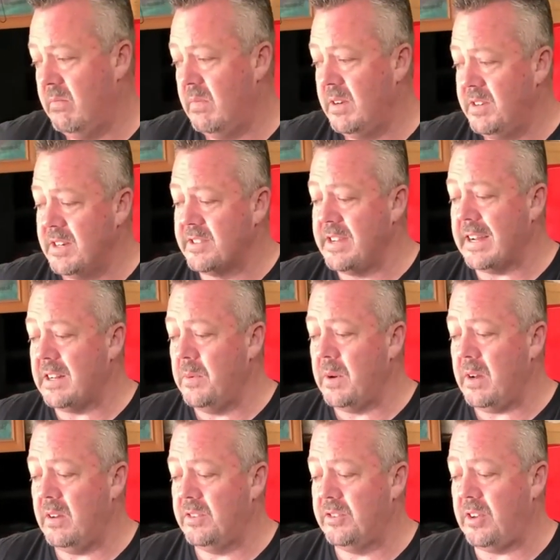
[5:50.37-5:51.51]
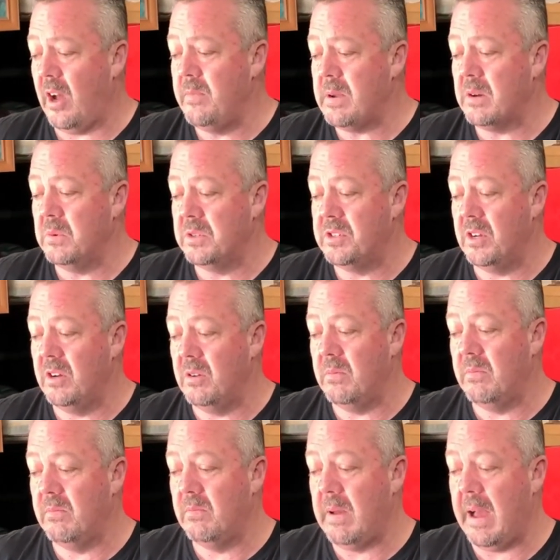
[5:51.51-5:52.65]
did exactly what I was hoping it would do.
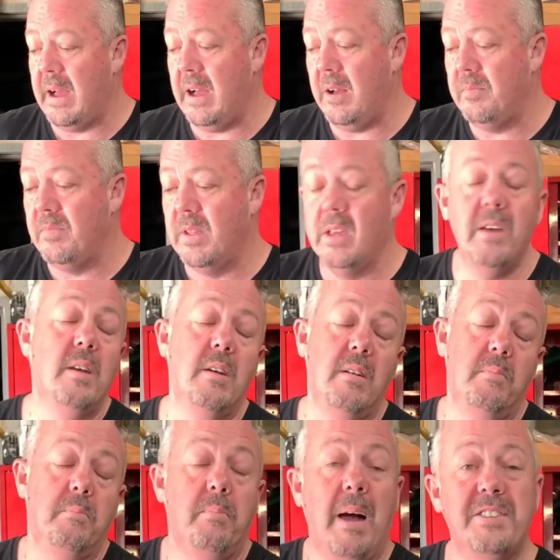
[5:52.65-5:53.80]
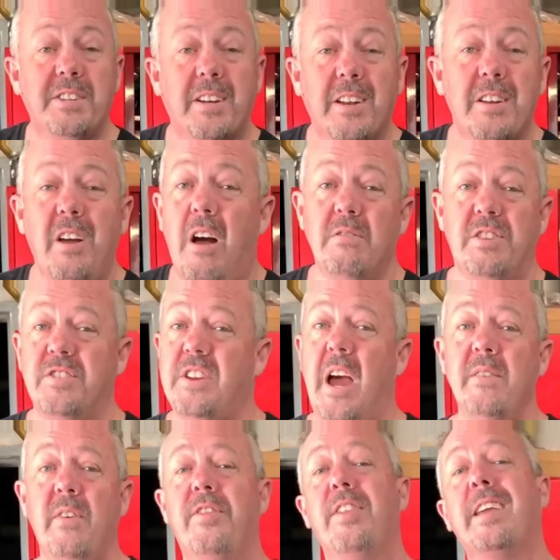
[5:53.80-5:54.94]
Basically, I was just
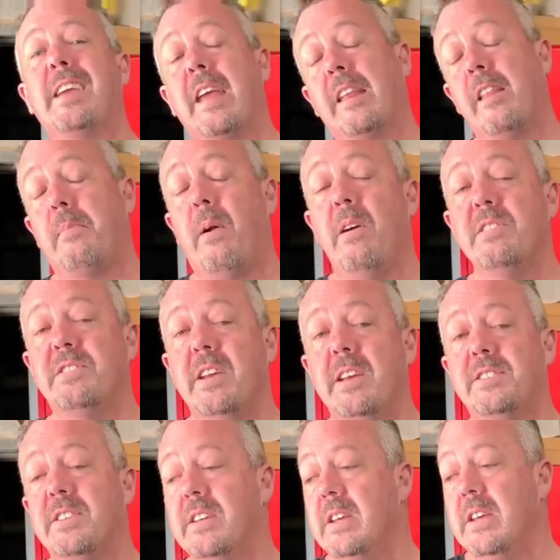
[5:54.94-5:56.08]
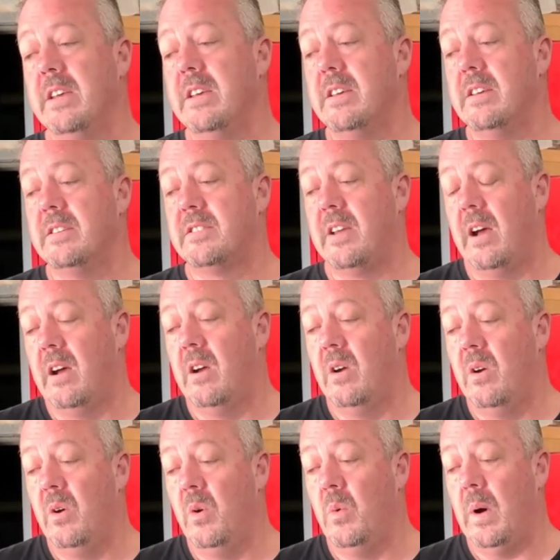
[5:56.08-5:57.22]
overthinking the process.
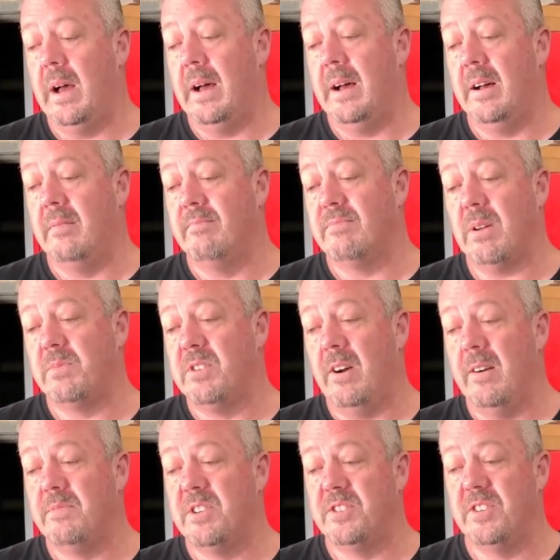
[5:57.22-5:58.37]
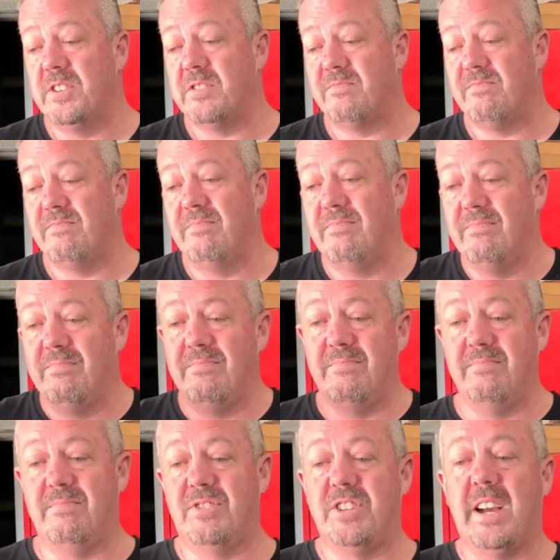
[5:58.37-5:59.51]
So sometimes it's just
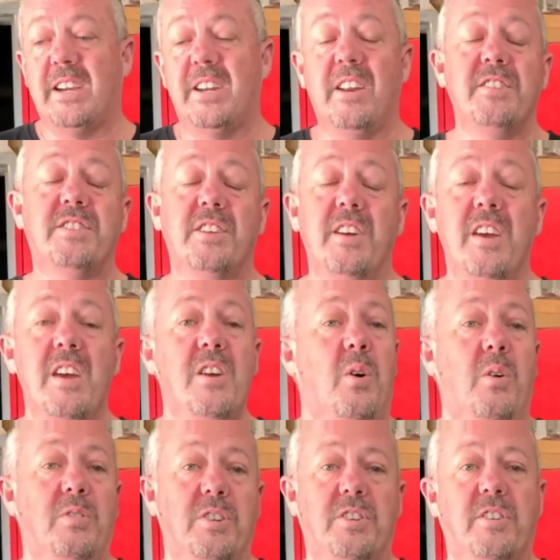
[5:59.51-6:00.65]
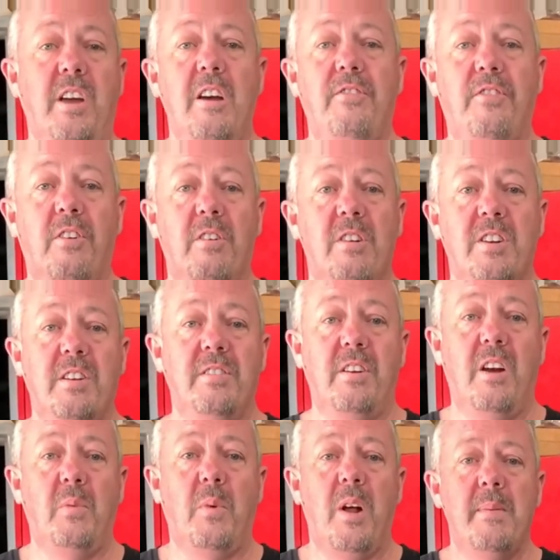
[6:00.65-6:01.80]
suck it and see, or just go for it and
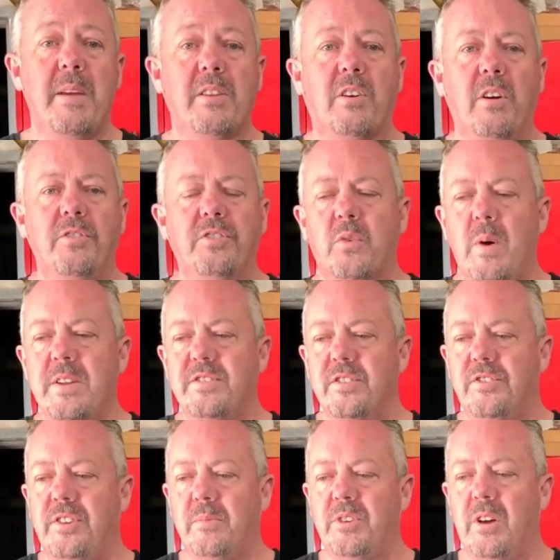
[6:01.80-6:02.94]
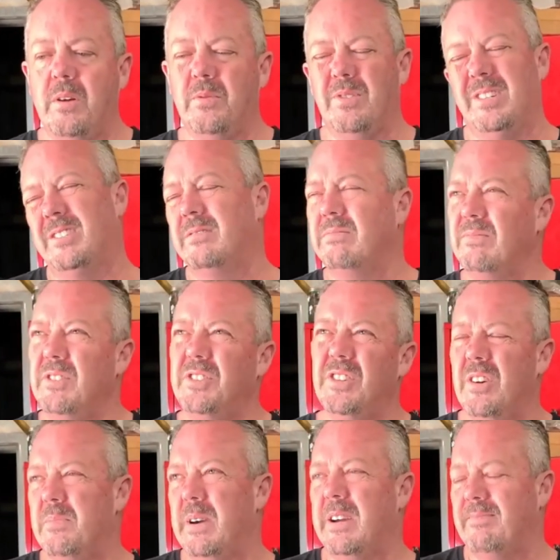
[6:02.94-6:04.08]
don't worry about the consequences sometimes. Well, you
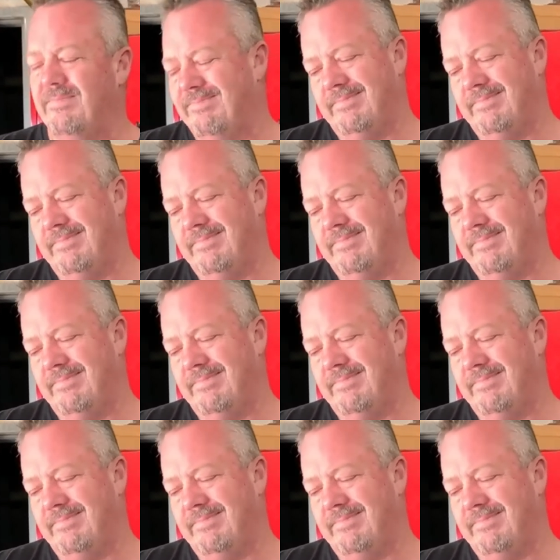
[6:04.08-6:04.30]
do, but